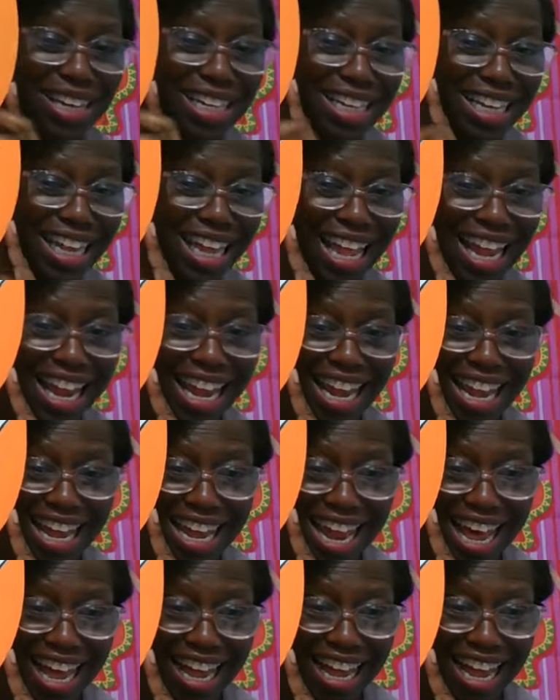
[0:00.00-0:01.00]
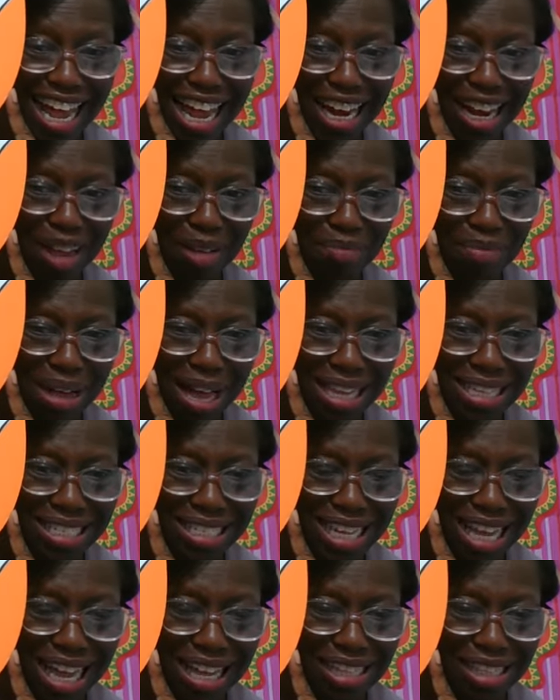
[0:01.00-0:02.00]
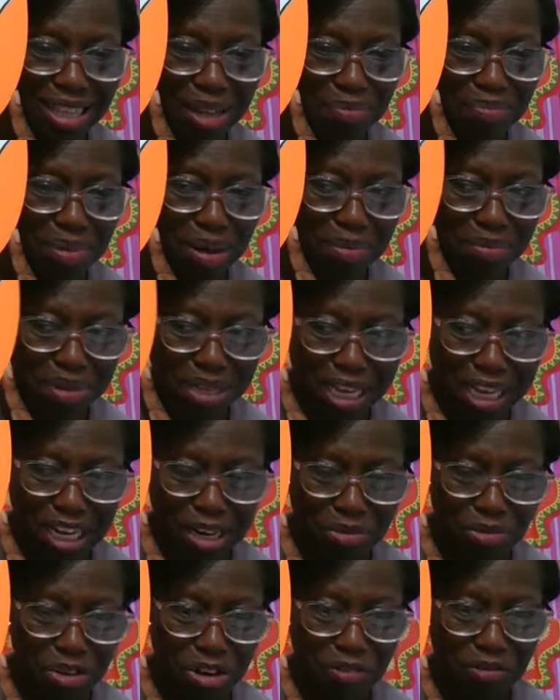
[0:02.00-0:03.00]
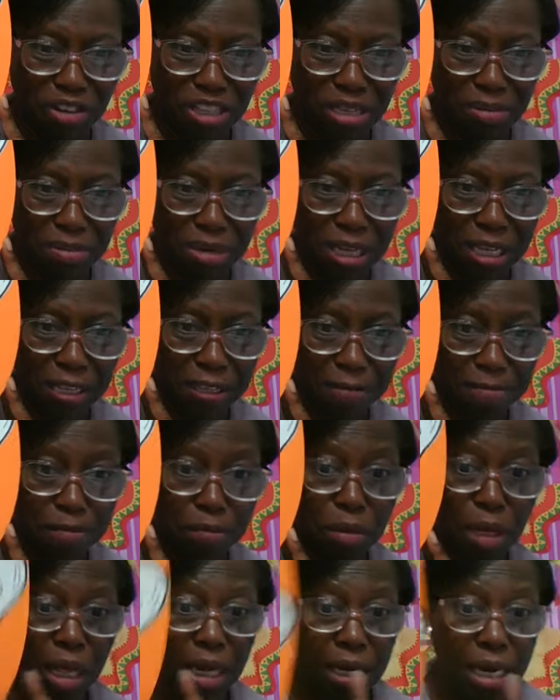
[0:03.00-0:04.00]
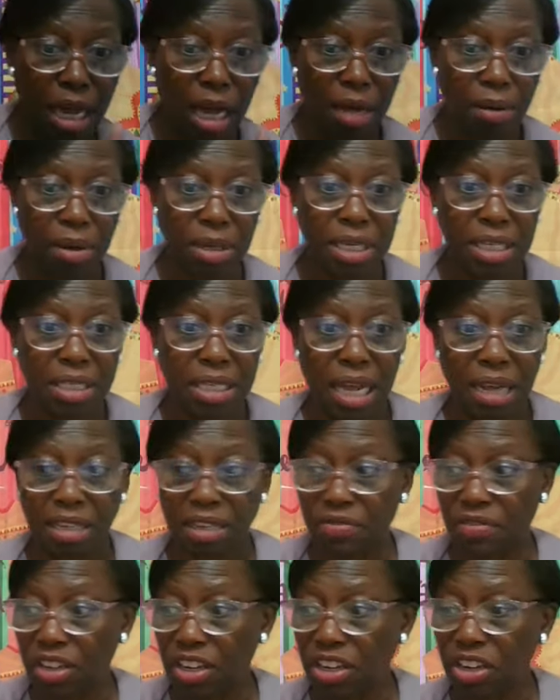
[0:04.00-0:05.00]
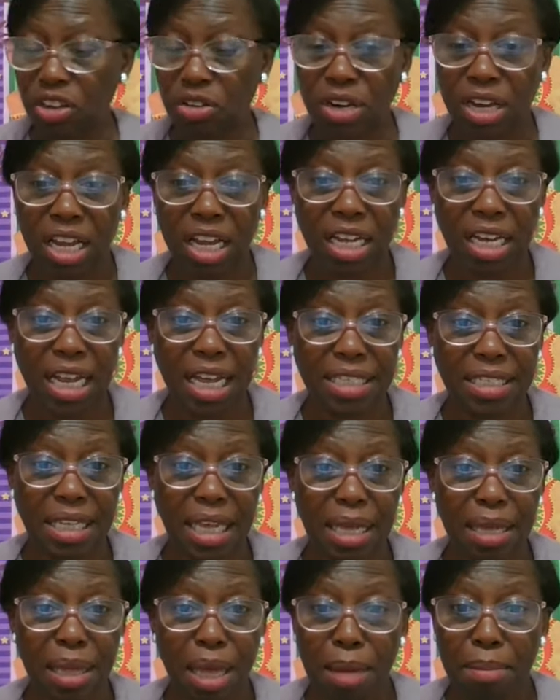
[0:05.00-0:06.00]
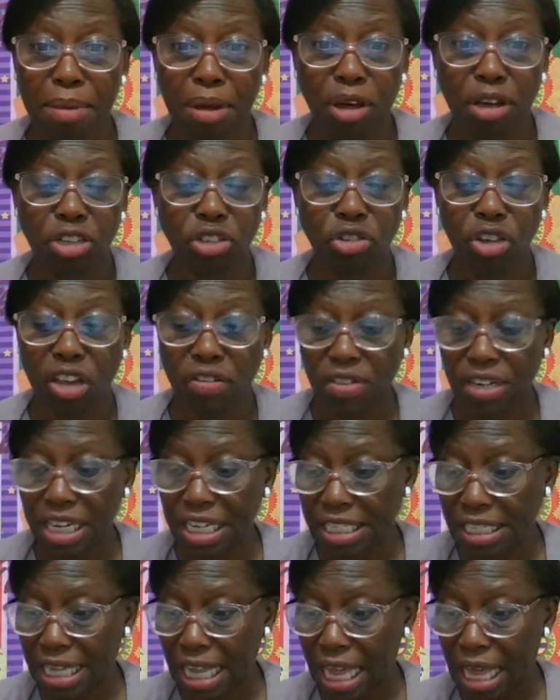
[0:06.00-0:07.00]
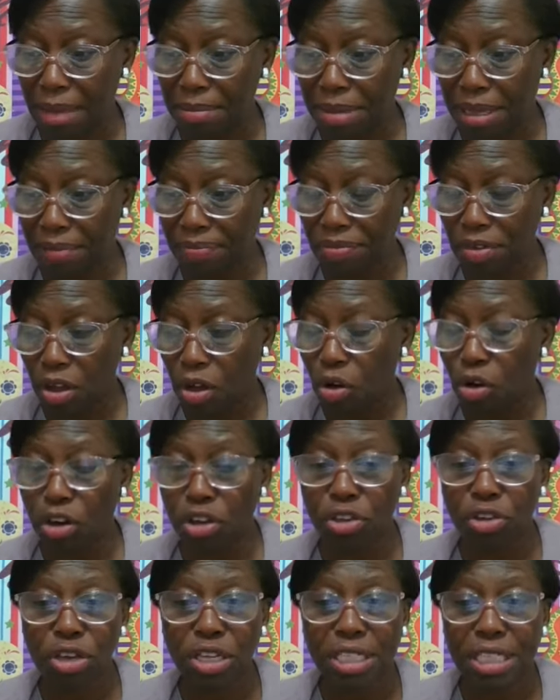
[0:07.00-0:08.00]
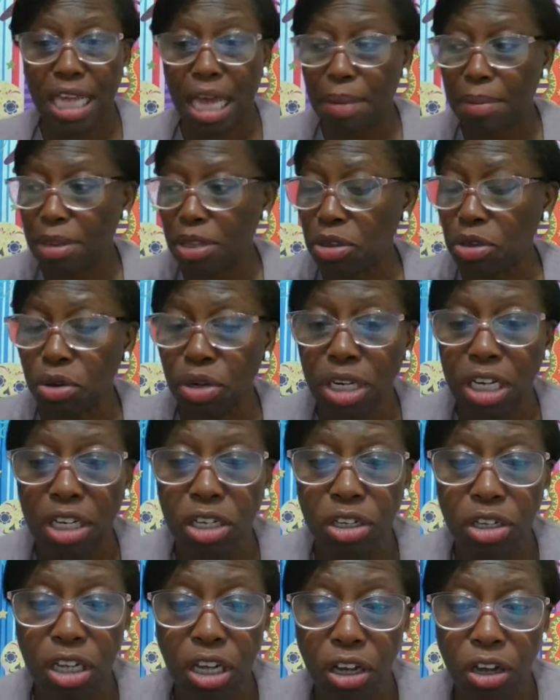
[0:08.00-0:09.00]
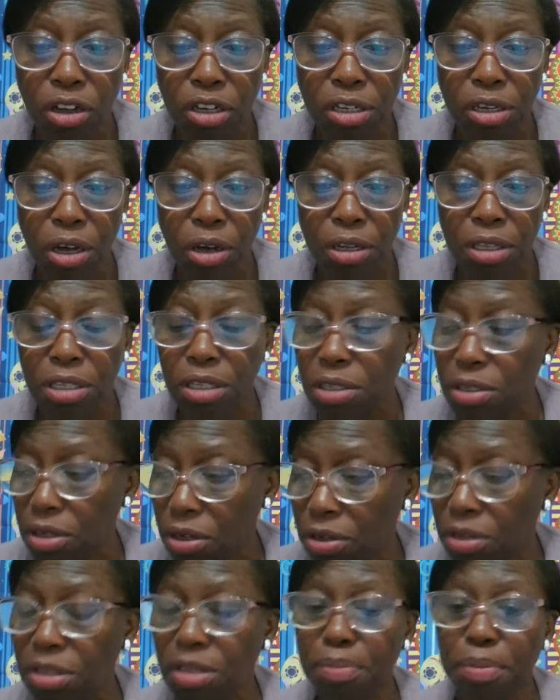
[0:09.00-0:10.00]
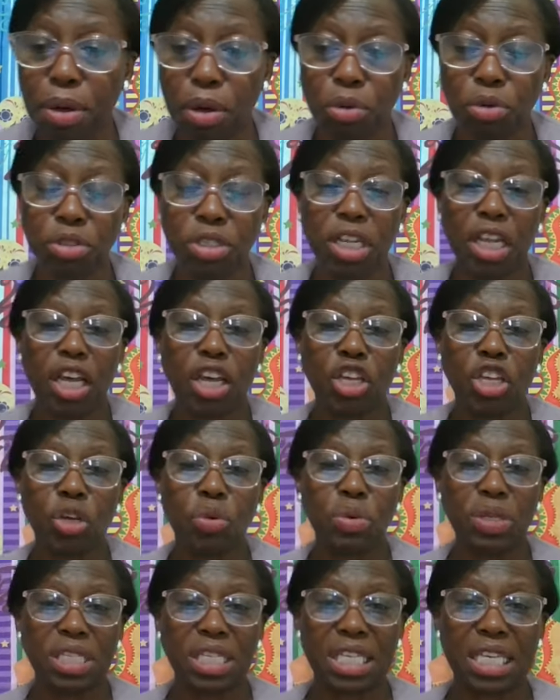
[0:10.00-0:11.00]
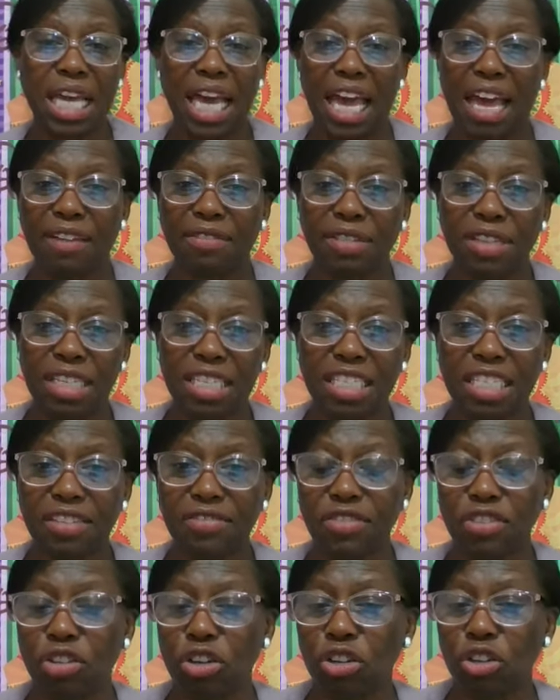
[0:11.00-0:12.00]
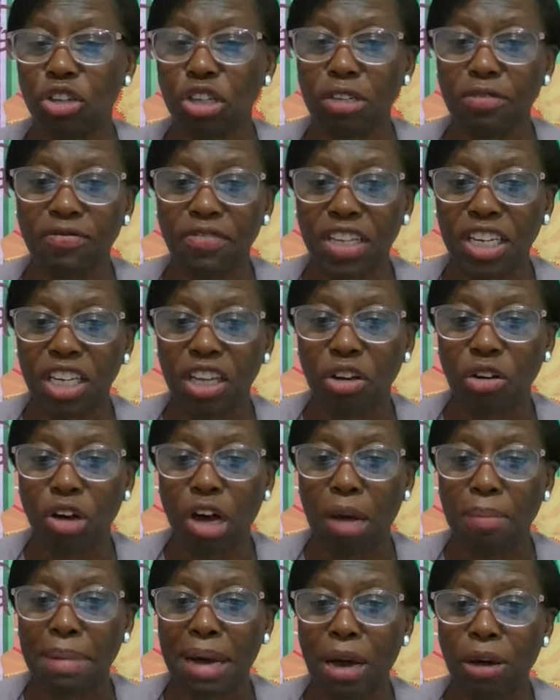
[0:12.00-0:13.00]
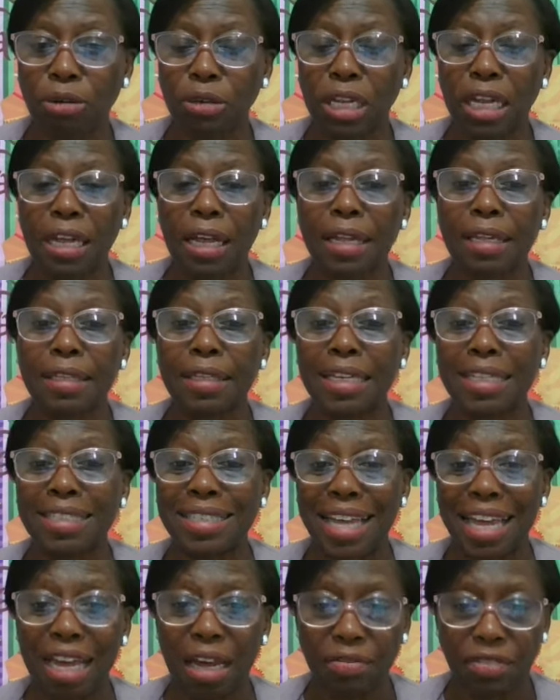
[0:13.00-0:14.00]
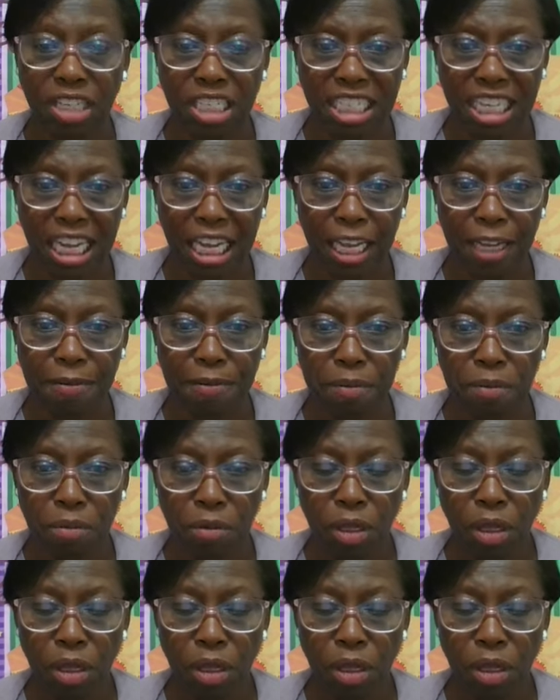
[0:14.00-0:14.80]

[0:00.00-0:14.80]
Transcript: what? La calabaza, the pumpkin, the word for the month. Now I'm going to stop the video now, Classe, because you have an assignment. On your assignment, you're going to look on the post. You will see I have listed for you a little video about the Day of the Dead.